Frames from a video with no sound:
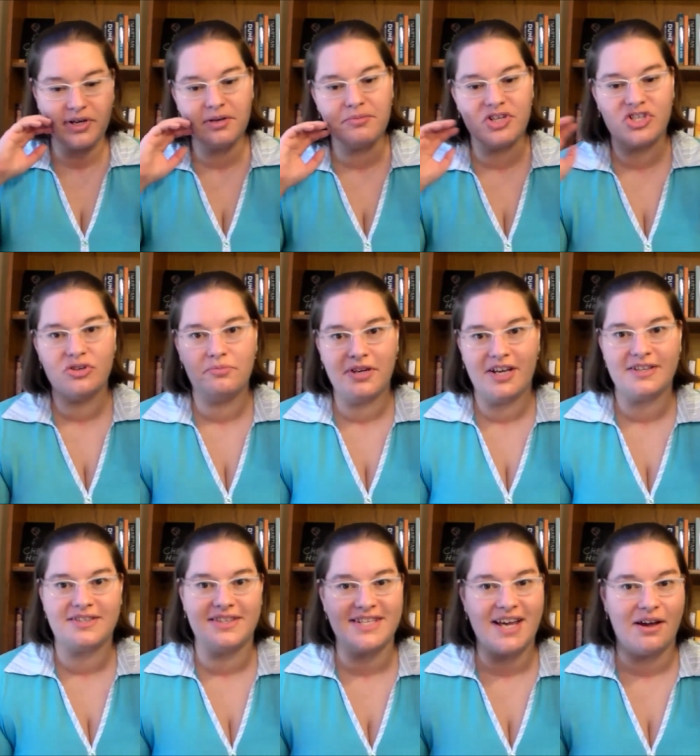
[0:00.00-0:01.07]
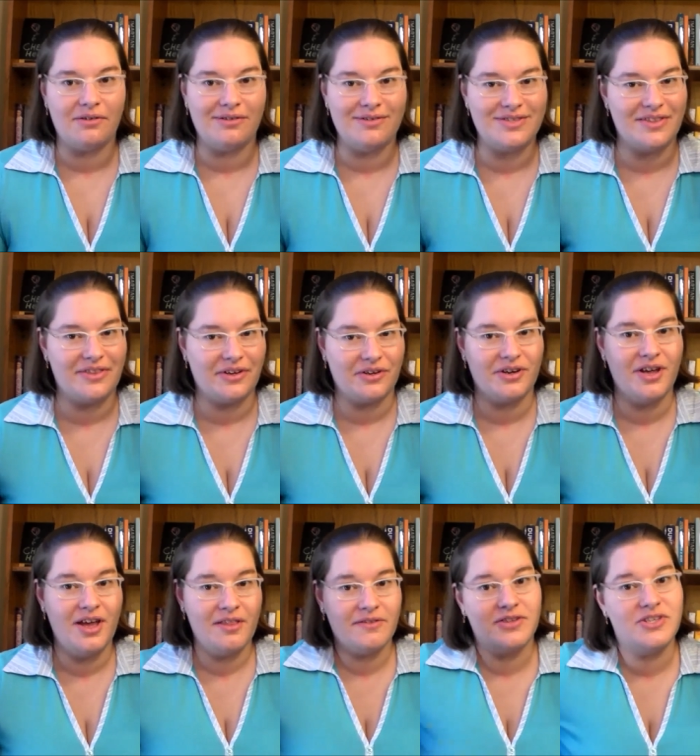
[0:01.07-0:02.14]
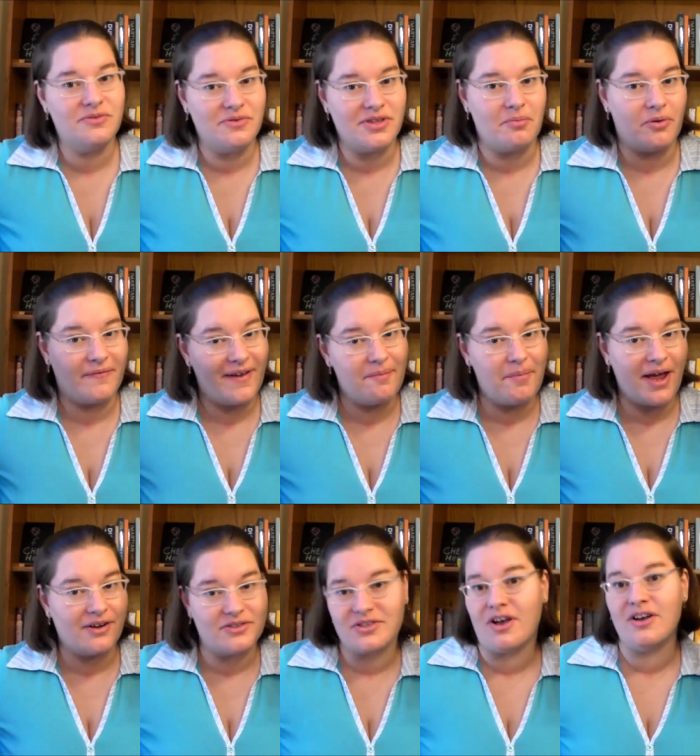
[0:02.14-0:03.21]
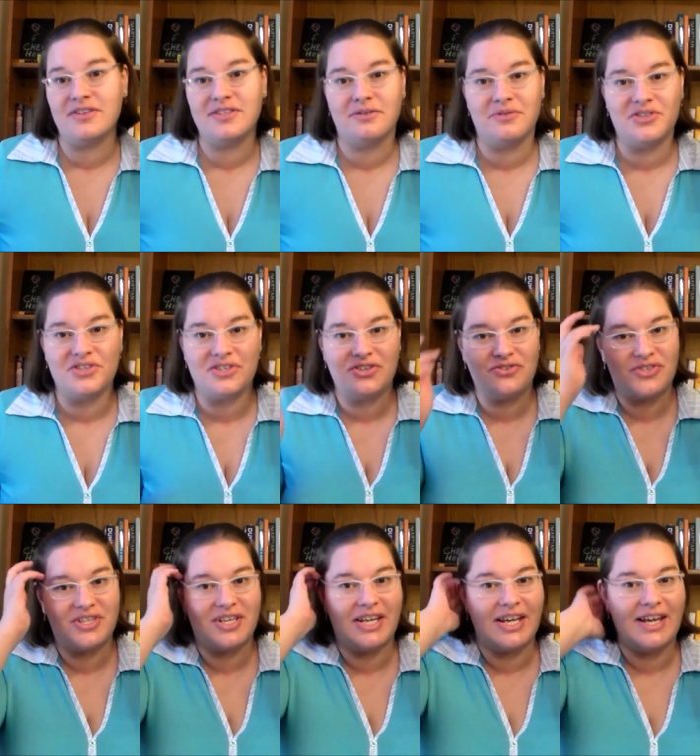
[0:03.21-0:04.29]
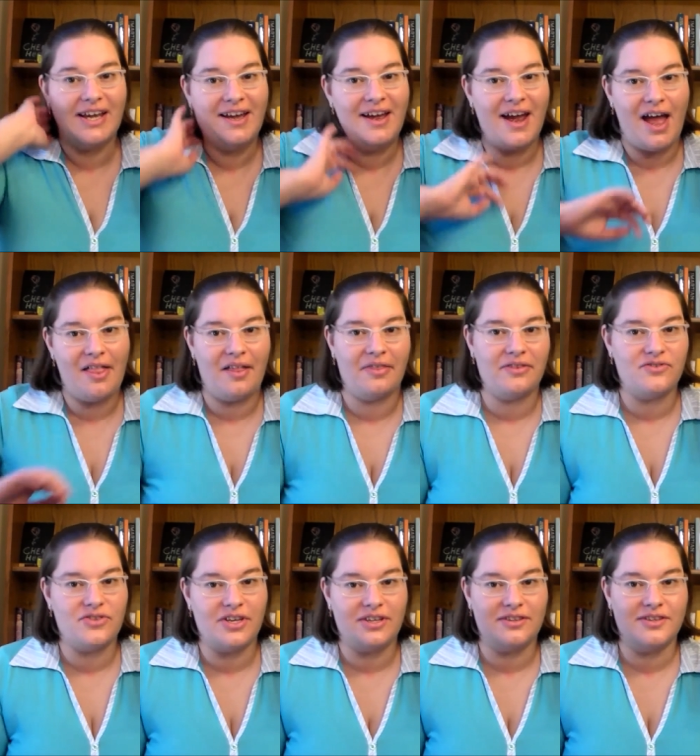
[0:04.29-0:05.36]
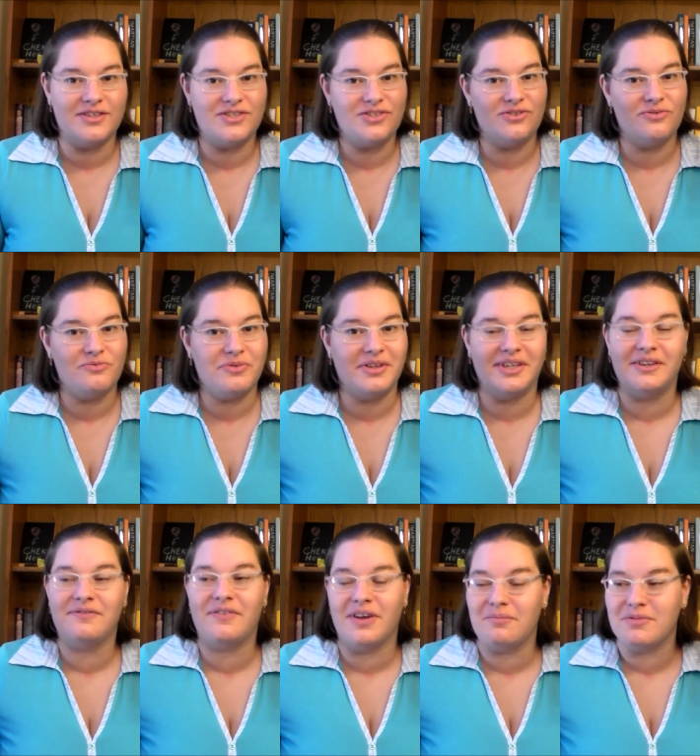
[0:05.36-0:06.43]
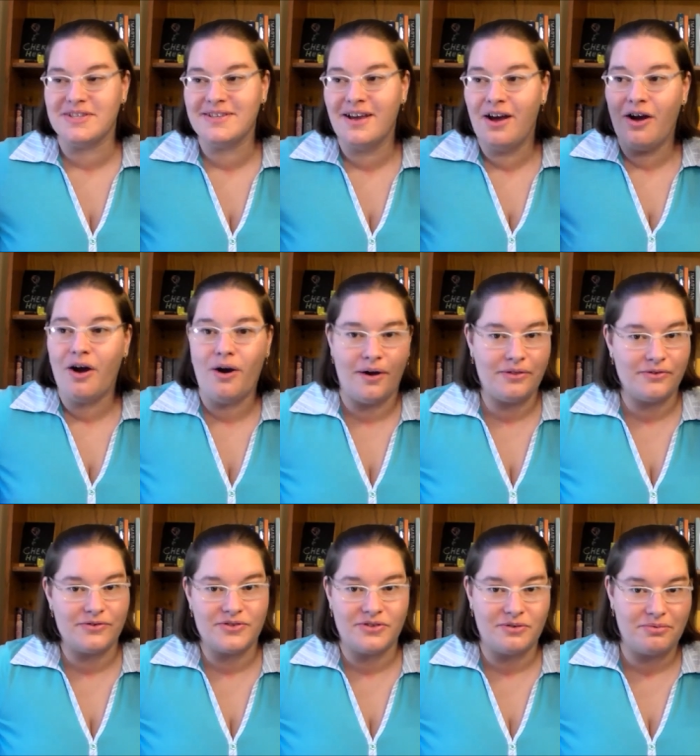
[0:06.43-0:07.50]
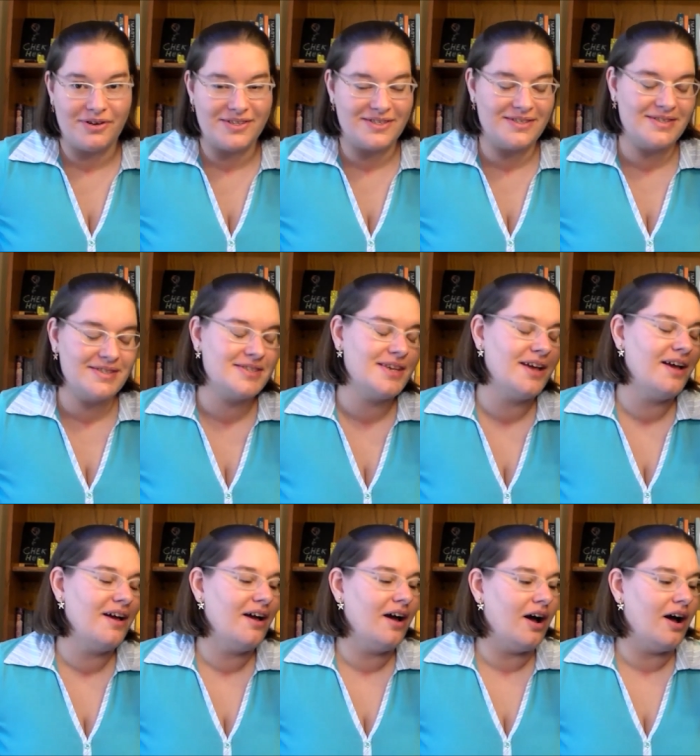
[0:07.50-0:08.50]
Pretty much nobody else in the town knows that the two of them are vampires also, which is interesting. And that there's like these two really famous authors in their presence.